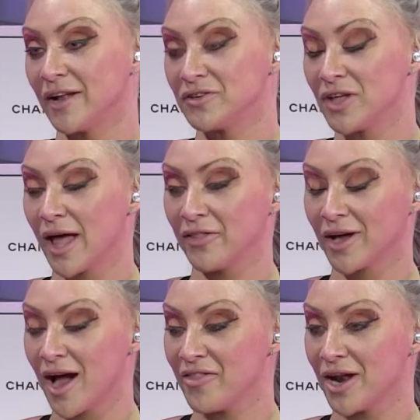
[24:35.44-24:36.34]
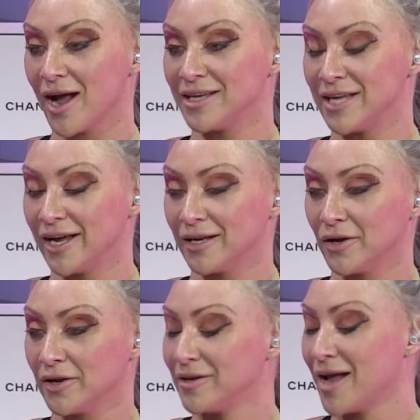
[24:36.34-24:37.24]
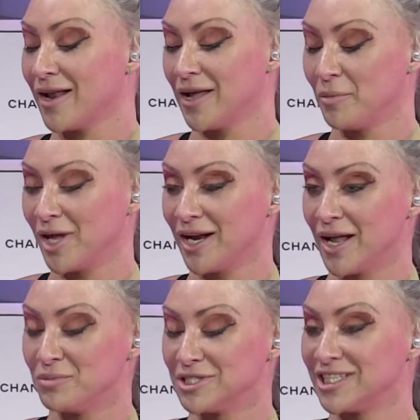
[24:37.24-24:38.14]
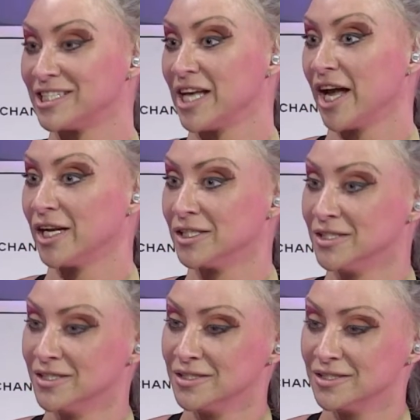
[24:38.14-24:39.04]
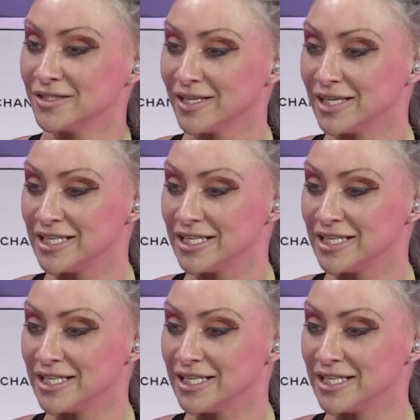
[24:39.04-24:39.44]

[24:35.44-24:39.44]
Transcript: so and the guy that I date, not naming any names, is 6'8", and he's